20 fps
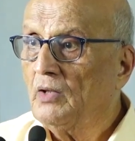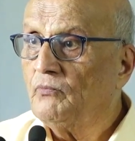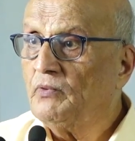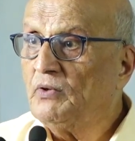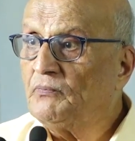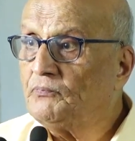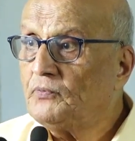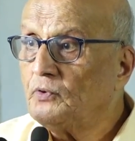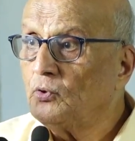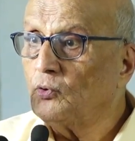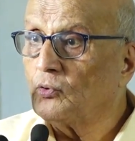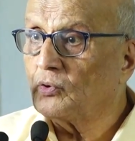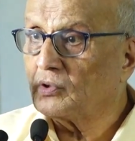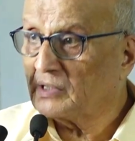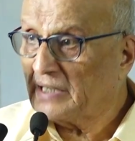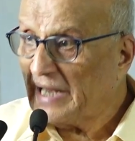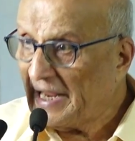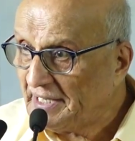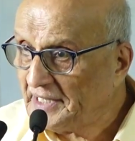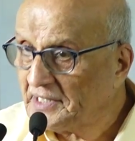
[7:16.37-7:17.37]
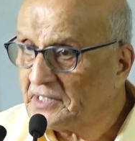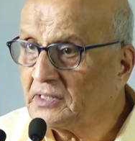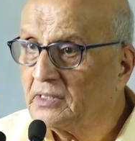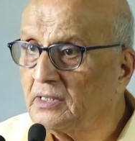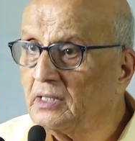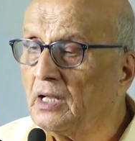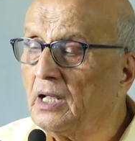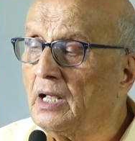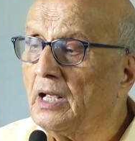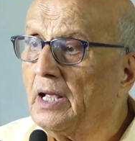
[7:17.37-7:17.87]
If you write,
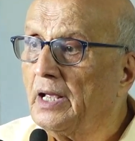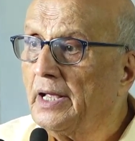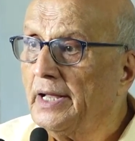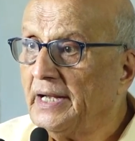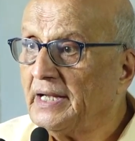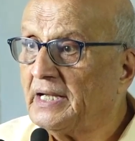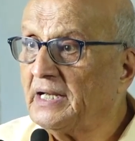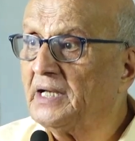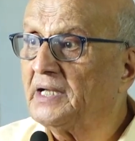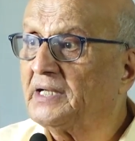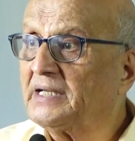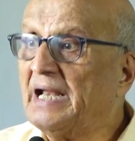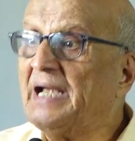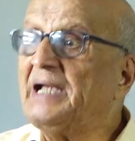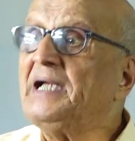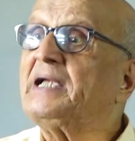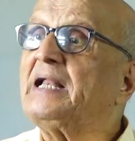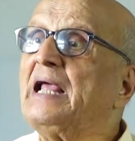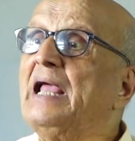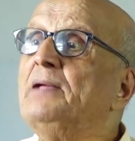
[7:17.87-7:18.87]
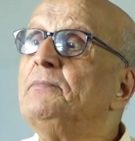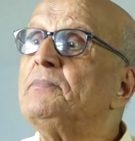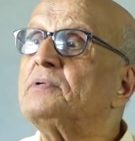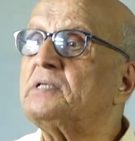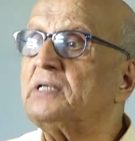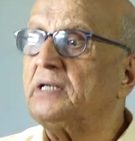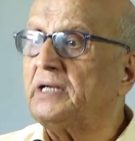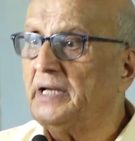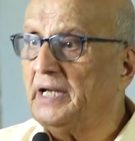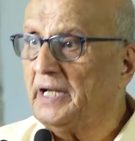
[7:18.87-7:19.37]
it is 10 times
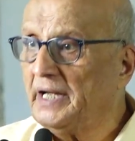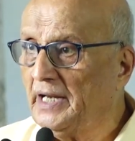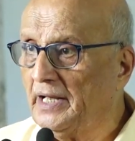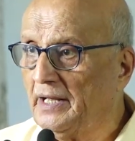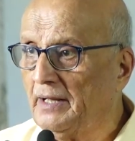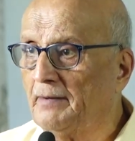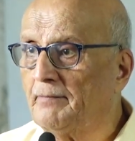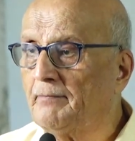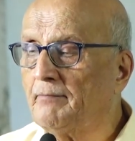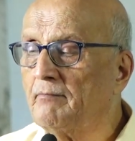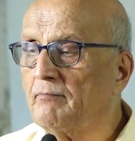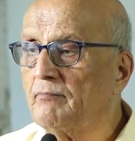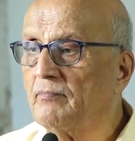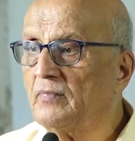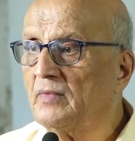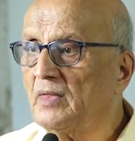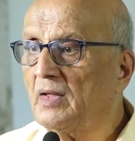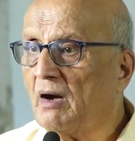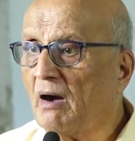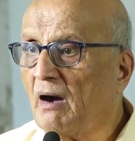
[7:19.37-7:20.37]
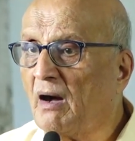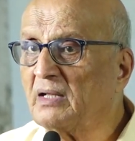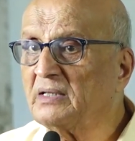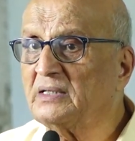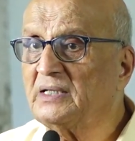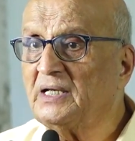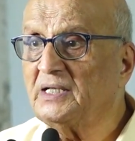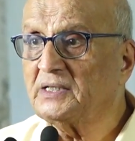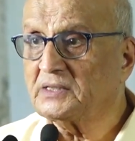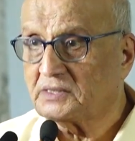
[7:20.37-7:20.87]
reading. All
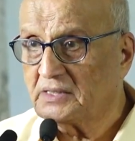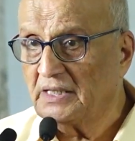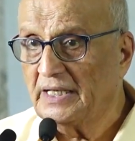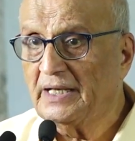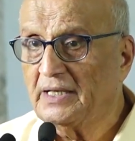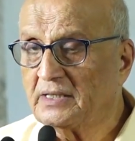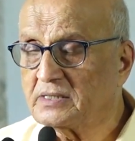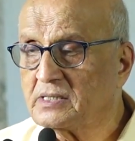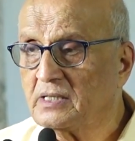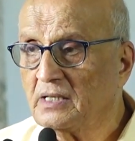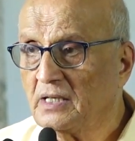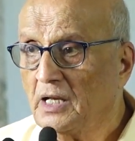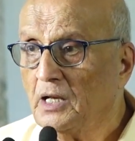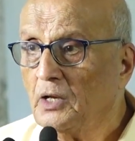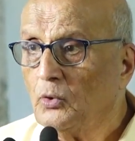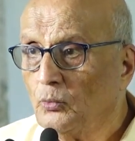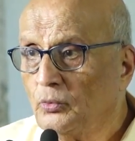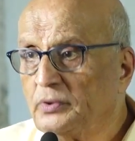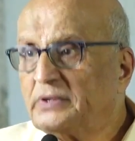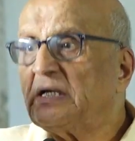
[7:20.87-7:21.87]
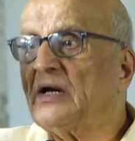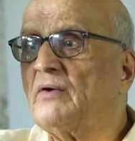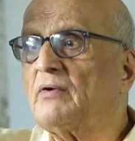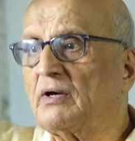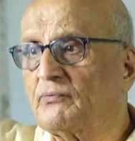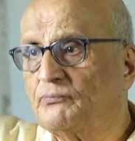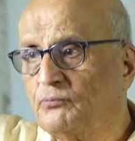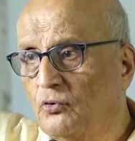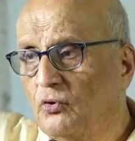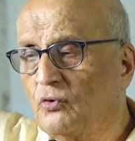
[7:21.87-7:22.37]
these things which
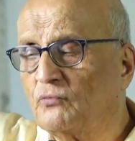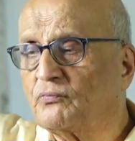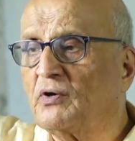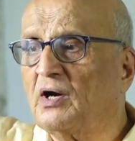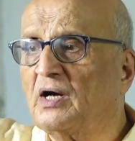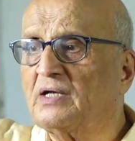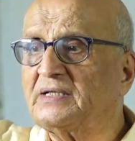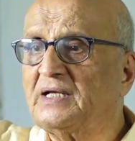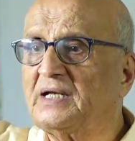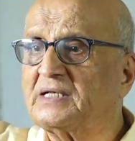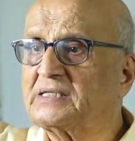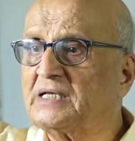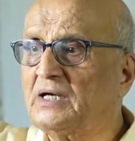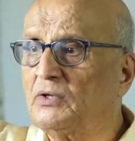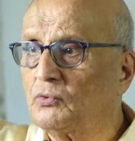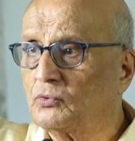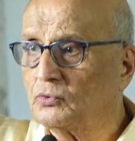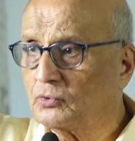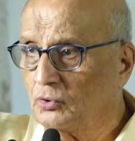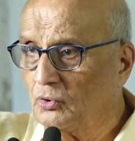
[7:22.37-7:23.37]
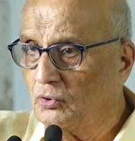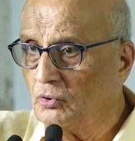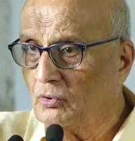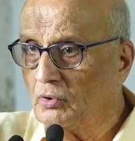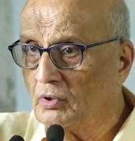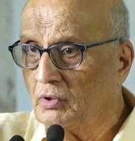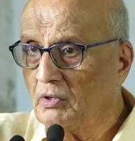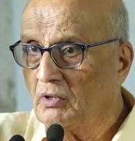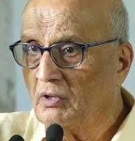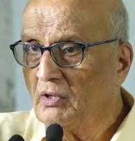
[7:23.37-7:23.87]
our forefathers have
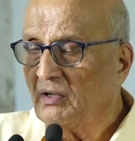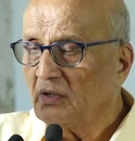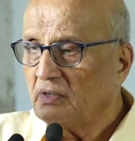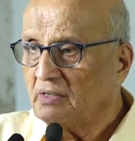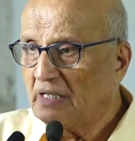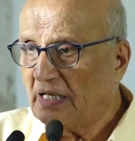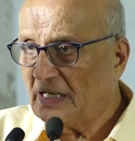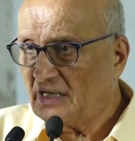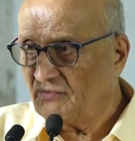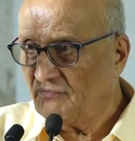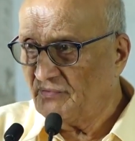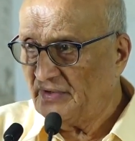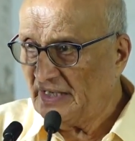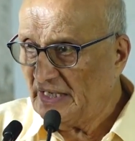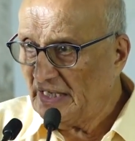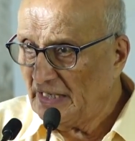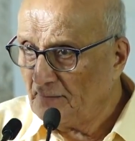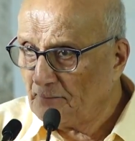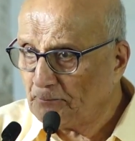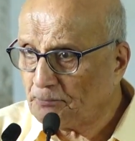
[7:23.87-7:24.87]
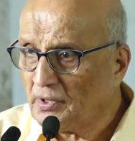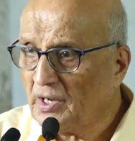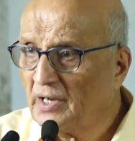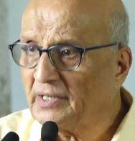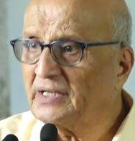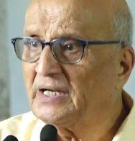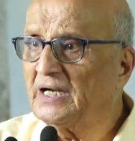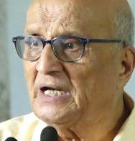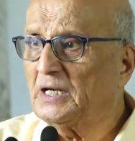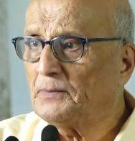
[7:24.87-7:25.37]
told, they are very
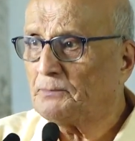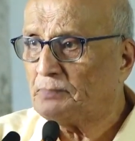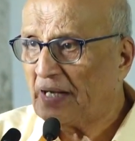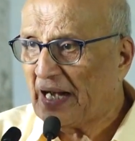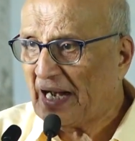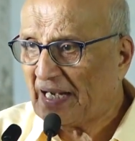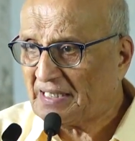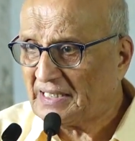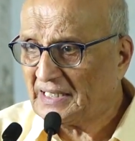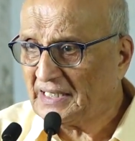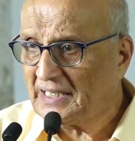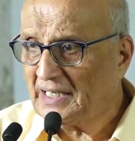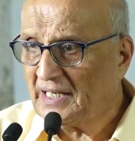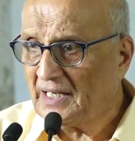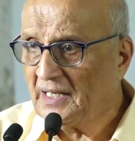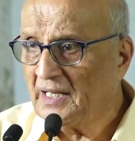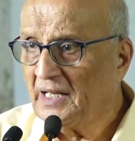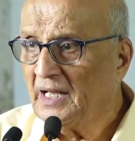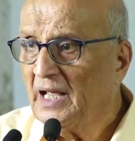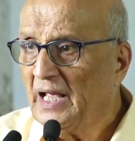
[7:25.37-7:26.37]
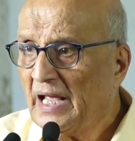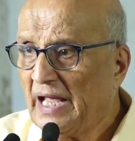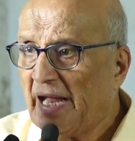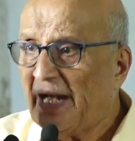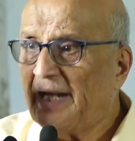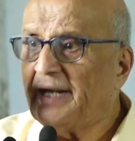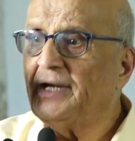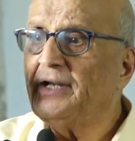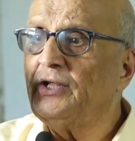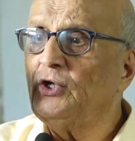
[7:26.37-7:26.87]
important, practical,
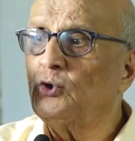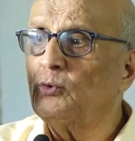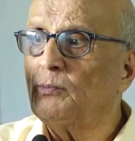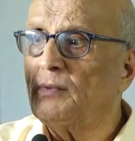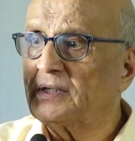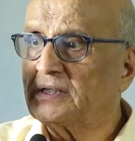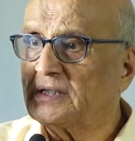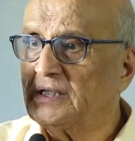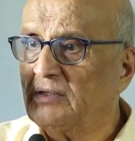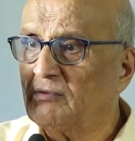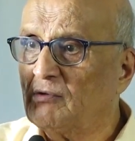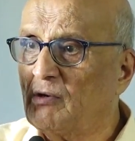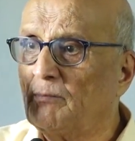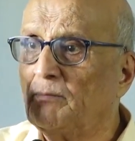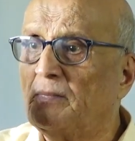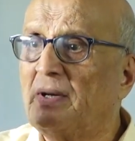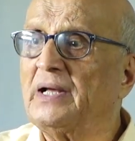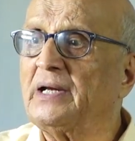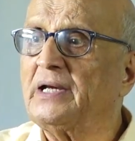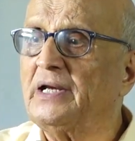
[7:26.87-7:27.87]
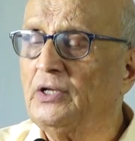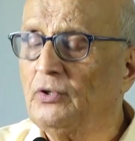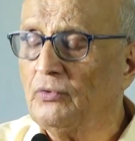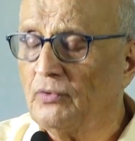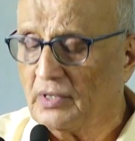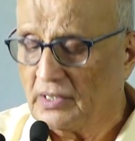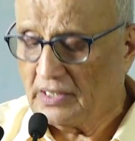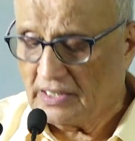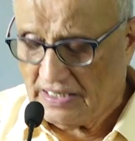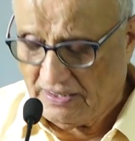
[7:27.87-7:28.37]
and you must remember in
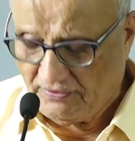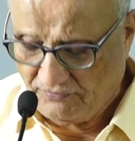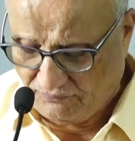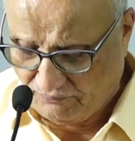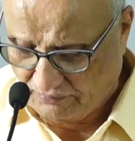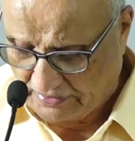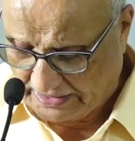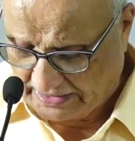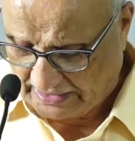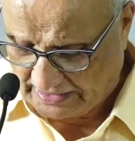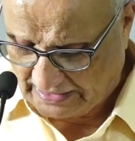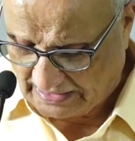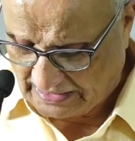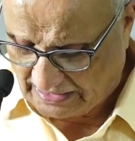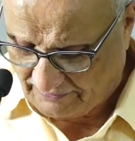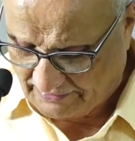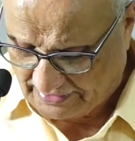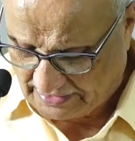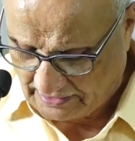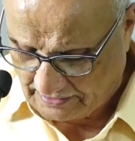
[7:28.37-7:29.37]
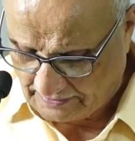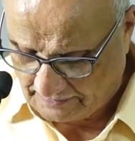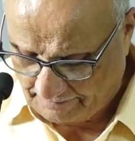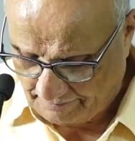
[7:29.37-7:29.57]
your life forever.